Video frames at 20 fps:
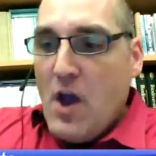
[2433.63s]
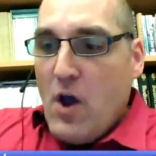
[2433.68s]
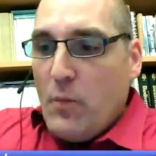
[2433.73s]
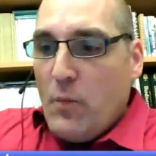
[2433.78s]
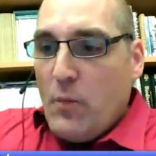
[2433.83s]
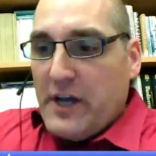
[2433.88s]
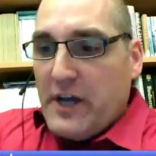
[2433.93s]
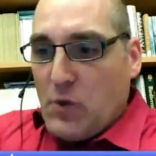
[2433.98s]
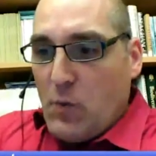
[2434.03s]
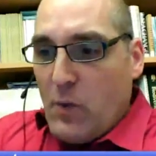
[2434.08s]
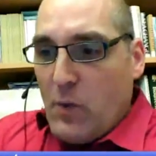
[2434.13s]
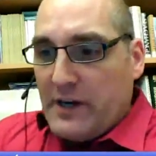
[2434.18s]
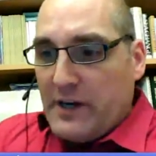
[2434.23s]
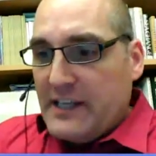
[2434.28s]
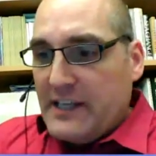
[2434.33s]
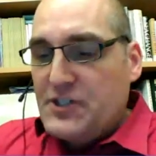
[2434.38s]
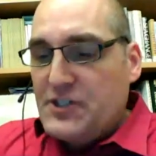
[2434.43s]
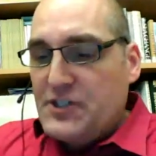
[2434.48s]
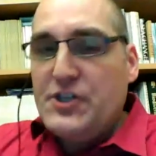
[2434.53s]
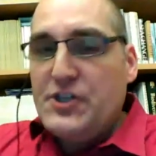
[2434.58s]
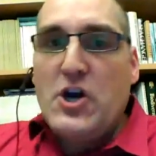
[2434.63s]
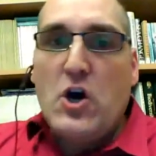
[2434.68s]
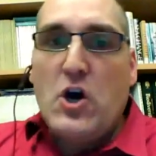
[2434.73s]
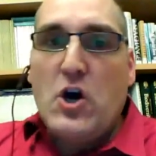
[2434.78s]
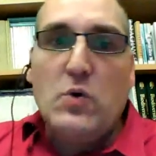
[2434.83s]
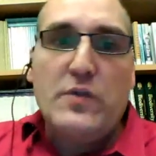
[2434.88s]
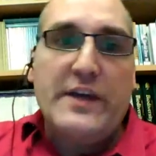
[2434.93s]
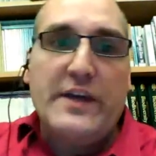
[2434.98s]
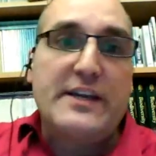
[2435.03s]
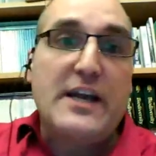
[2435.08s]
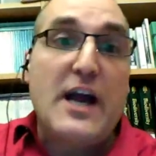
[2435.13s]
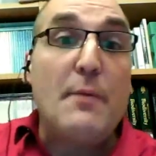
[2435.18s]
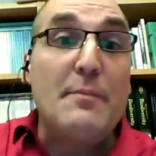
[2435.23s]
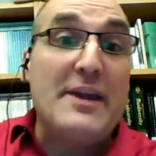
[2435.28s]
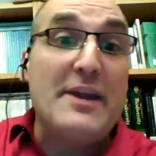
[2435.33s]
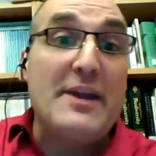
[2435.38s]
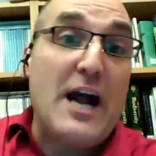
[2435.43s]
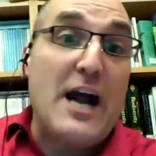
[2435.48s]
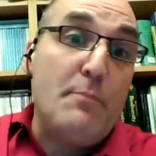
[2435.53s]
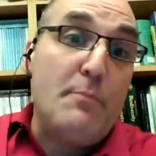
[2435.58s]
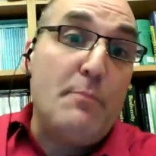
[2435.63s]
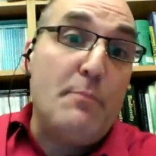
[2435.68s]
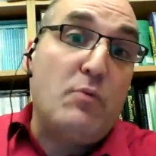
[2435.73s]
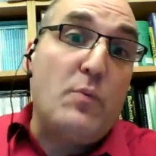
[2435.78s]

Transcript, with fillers: We also want to let you know that coming up,